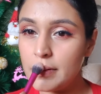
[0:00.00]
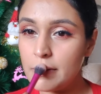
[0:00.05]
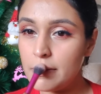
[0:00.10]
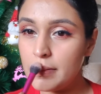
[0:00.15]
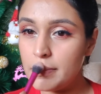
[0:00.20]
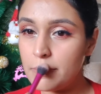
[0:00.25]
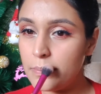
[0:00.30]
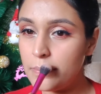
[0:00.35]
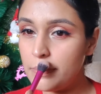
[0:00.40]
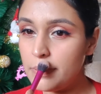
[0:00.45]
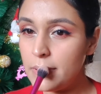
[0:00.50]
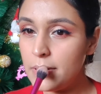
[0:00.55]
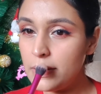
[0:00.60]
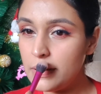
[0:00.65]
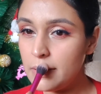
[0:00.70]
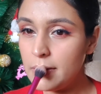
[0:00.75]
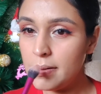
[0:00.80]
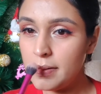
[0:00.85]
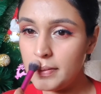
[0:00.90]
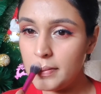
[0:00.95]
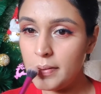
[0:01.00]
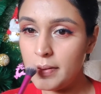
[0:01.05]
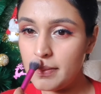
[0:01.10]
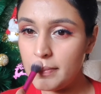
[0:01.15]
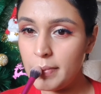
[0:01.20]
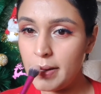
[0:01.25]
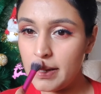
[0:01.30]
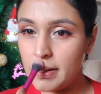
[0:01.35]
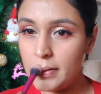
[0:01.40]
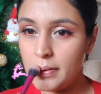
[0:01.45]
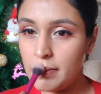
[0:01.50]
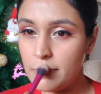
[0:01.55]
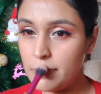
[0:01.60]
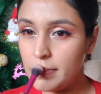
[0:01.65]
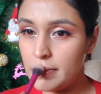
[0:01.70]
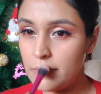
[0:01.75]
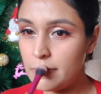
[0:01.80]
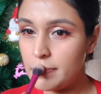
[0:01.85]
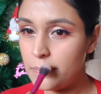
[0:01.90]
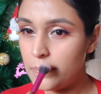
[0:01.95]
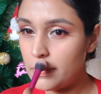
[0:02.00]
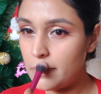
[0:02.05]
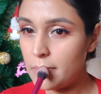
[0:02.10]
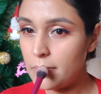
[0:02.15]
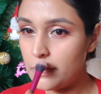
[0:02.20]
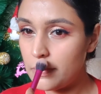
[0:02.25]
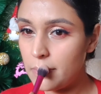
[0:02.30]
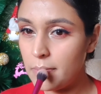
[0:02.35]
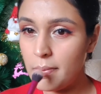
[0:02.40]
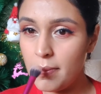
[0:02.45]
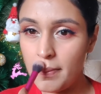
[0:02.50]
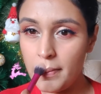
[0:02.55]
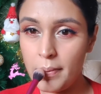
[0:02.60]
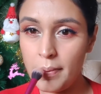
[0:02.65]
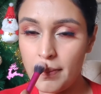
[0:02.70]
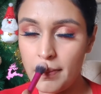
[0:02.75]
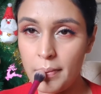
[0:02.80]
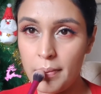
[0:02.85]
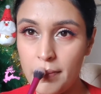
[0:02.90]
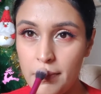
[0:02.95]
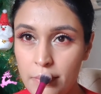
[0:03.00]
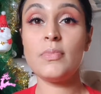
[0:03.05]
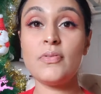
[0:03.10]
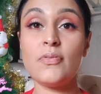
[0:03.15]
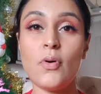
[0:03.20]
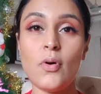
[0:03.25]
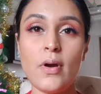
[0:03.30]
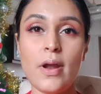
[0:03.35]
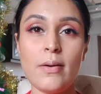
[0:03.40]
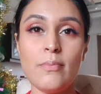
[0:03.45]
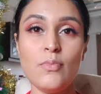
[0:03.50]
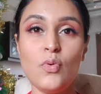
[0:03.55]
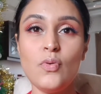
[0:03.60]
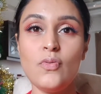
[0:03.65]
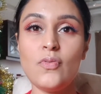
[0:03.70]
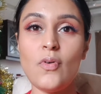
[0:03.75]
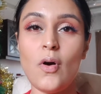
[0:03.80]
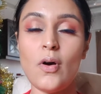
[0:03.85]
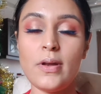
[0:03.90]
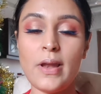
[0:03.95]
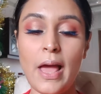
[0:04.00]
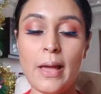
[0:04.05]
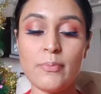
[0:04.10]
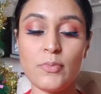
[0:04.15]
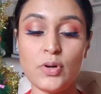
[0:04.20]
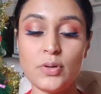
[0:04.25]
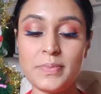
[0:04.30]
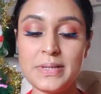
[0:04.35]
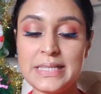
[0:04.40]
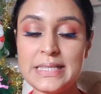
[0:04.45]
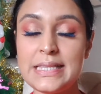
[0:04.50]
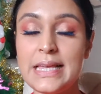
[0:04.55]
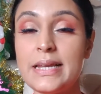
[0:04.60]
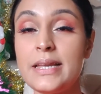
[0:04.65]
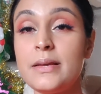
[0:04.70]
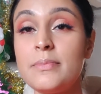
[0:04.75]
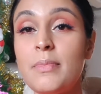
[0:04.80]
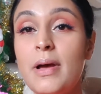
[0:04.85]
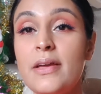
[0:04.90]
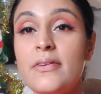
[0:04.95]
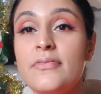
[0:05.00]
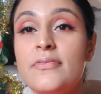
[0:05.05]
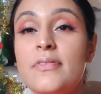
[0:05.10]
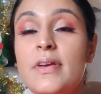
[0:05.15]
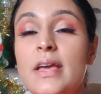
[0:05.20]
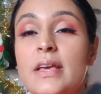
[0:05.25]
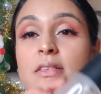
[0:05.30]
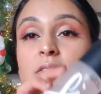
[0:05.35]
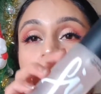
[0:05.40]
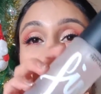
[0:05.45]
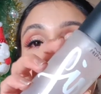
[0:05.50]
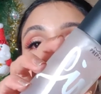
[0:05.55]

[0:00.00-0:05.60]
a bit on my cupid's bow. Before I move on, I'm going to be setting my face